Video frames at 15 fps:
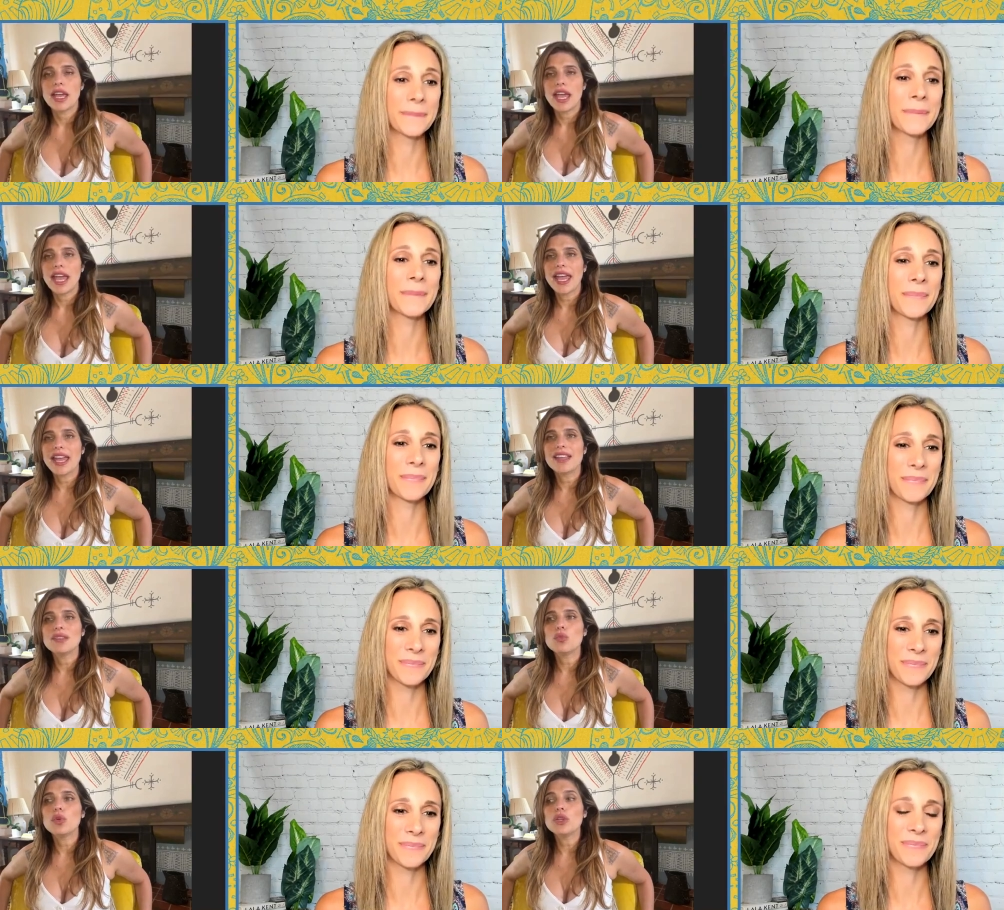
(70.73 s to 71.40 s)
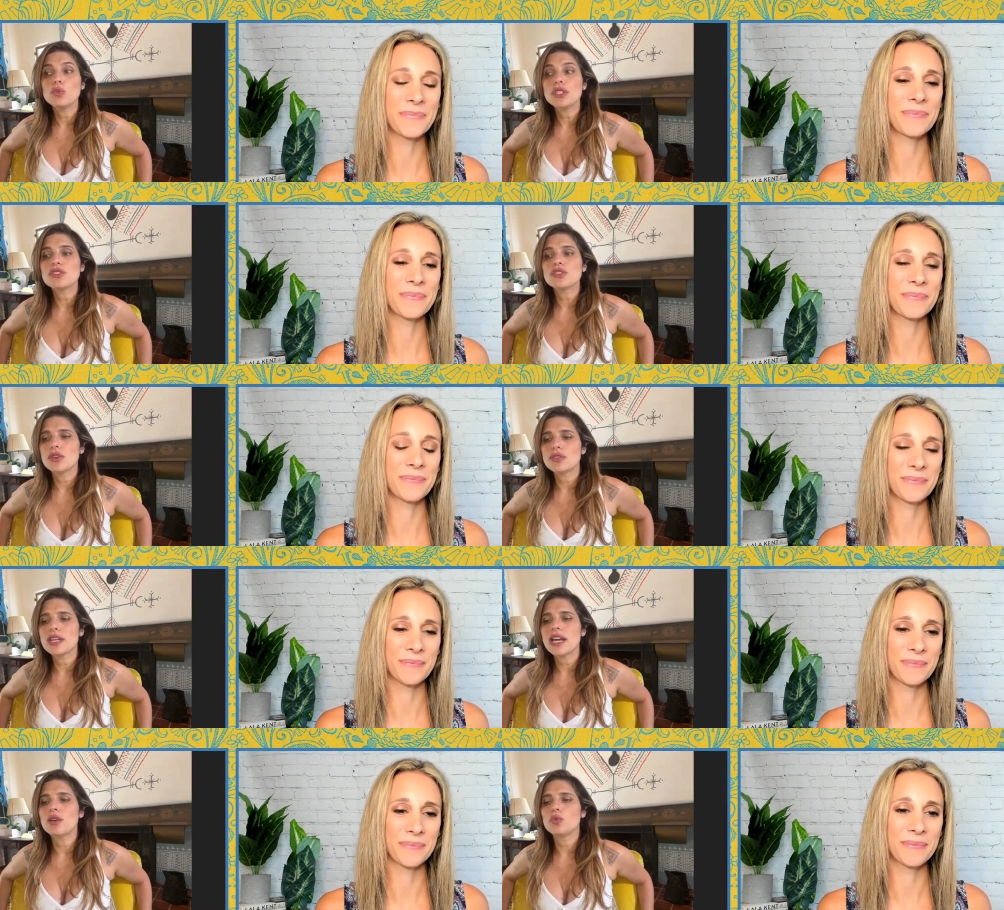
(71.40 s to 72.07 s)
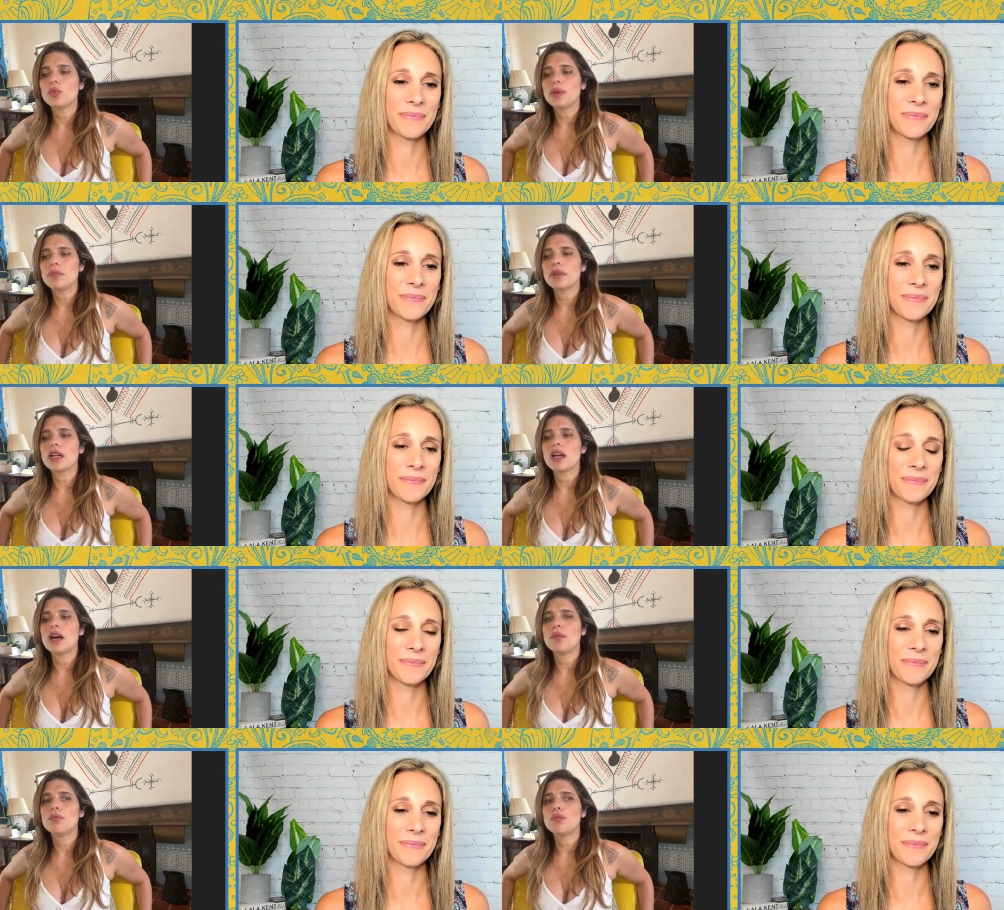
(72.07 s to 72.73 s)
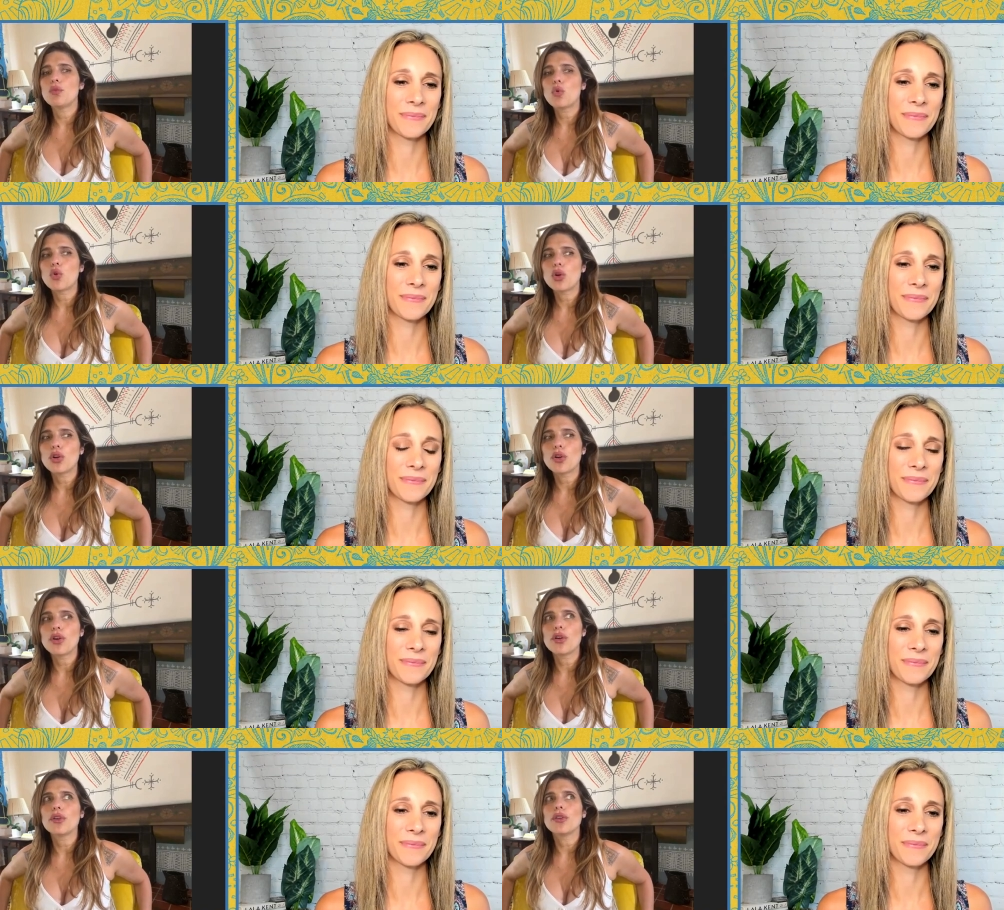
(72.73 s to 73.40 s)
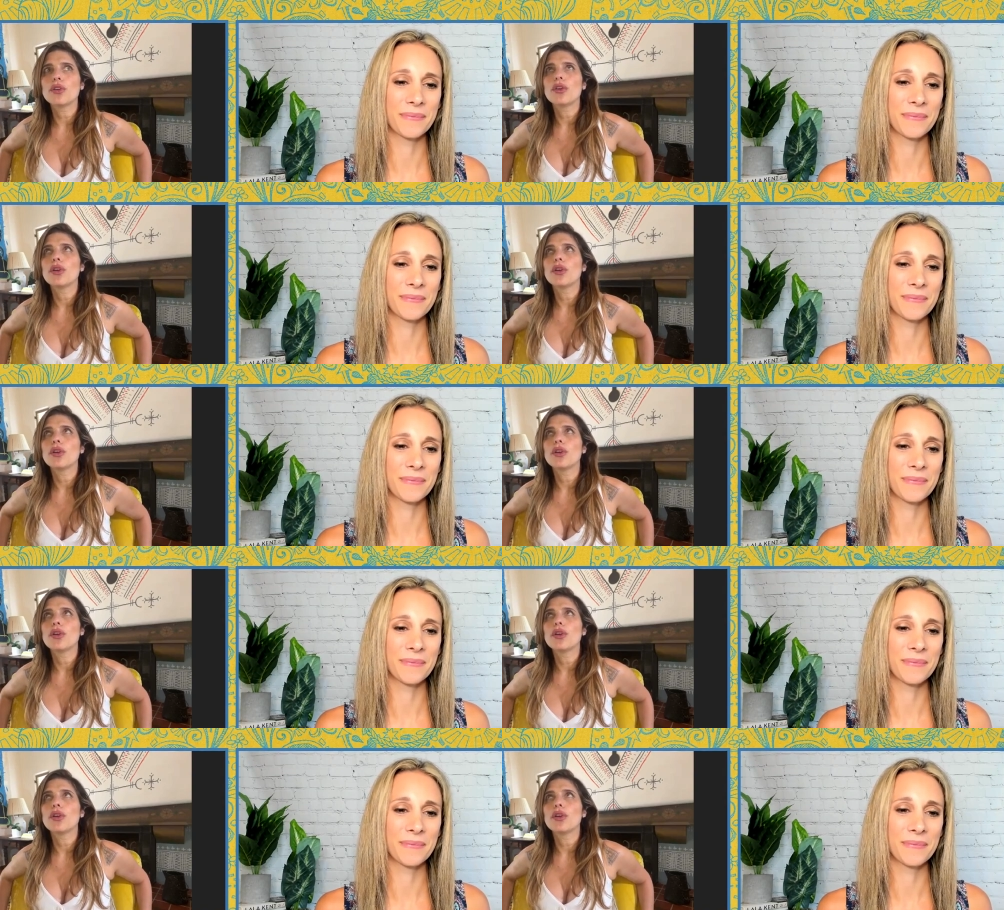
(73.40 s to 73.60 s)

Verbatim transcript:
Speaker 1: And when we slow down, we become more